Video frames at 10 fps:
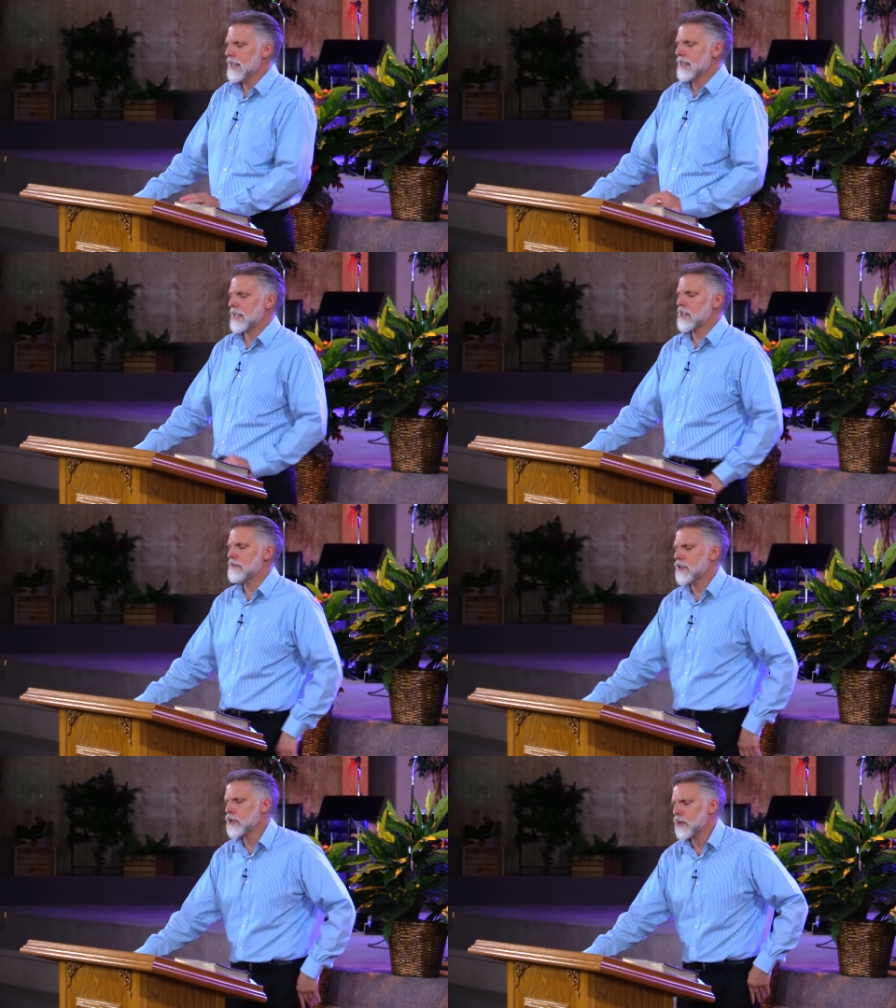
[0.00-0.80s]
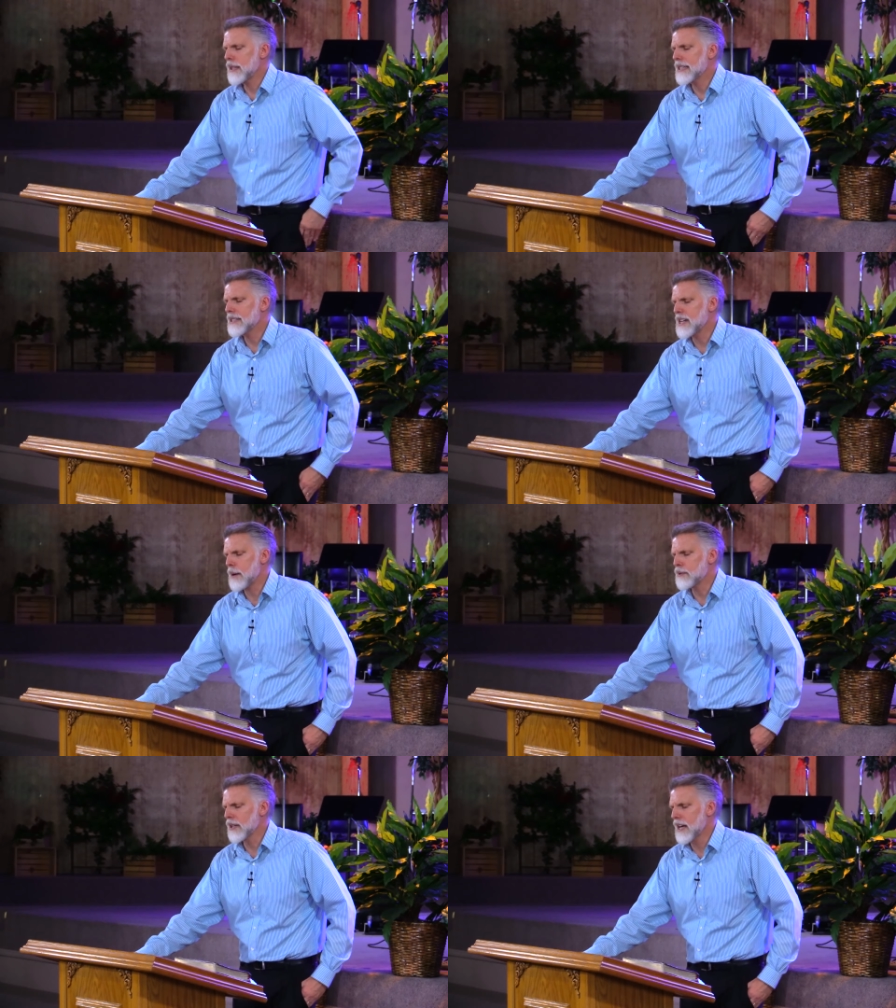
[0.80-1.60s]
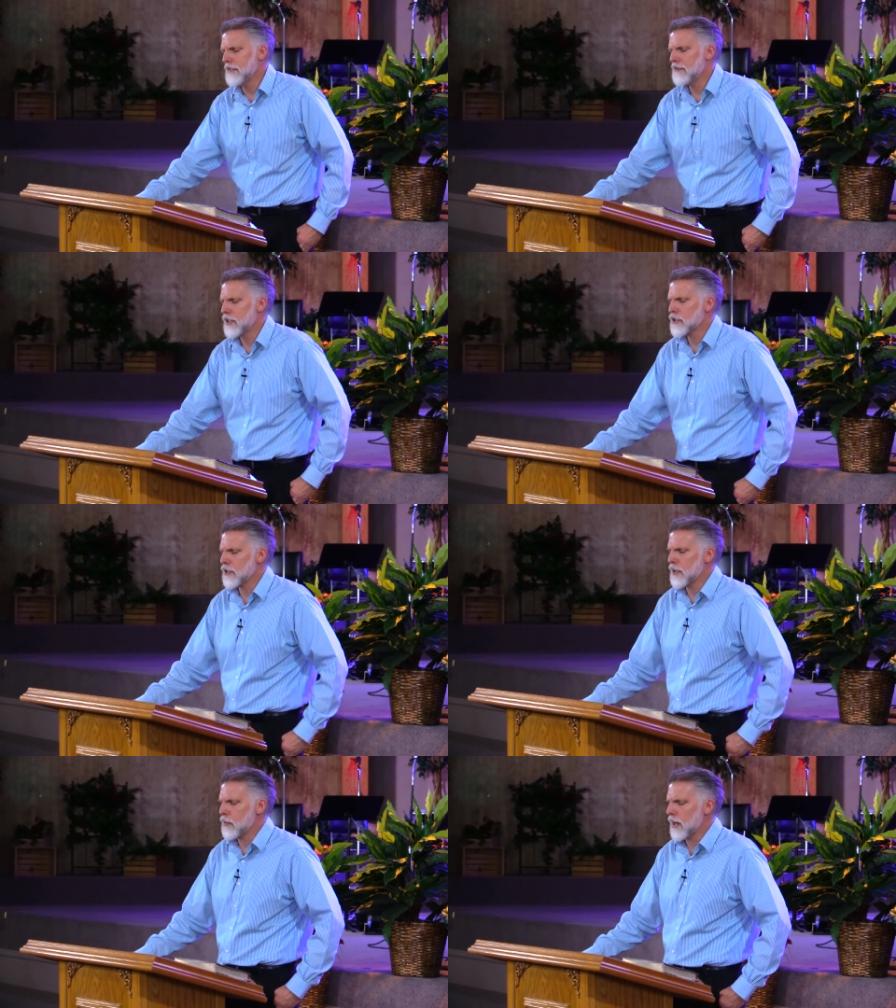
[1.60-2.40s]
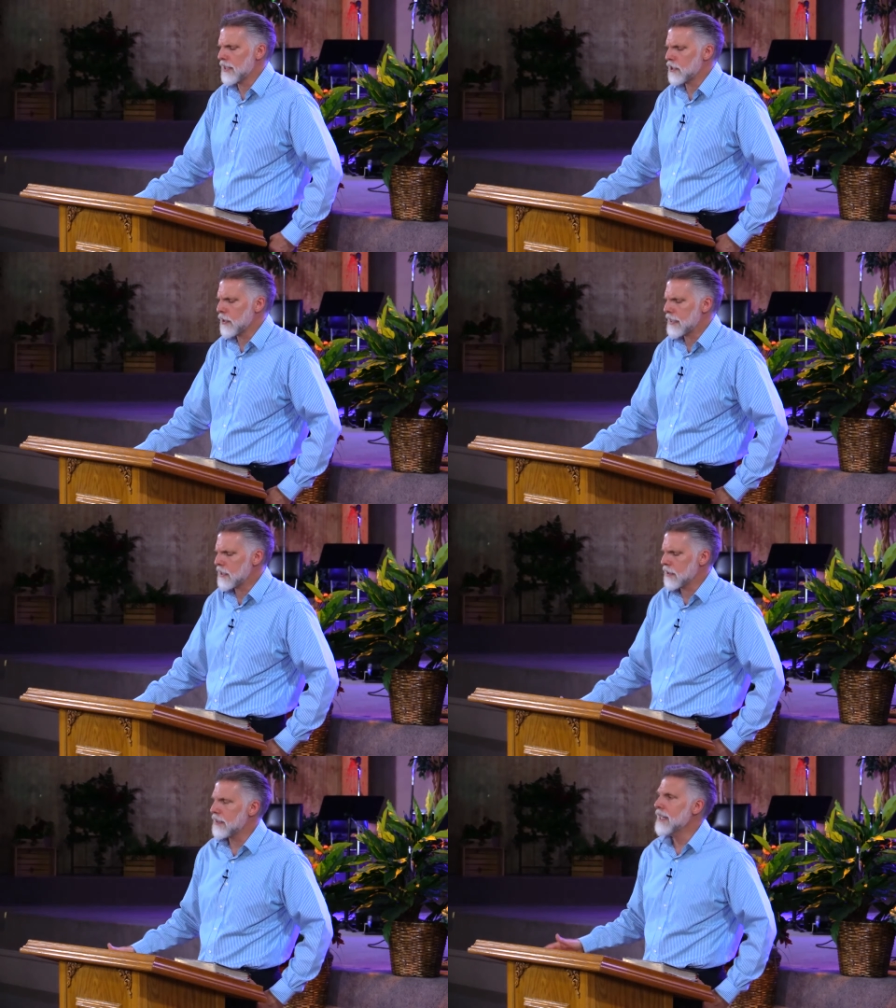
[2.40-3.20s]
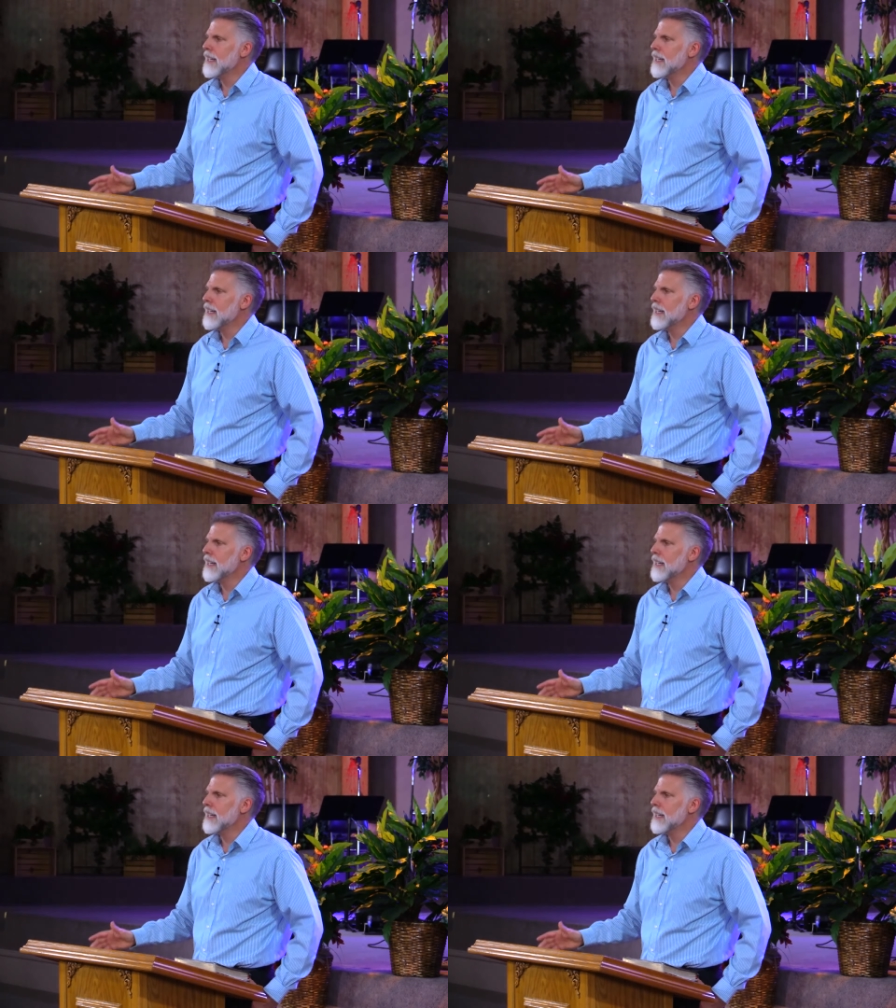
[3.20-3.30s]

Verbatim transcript: That's in 1 Corinthians chapter 11, verse 31 and 32.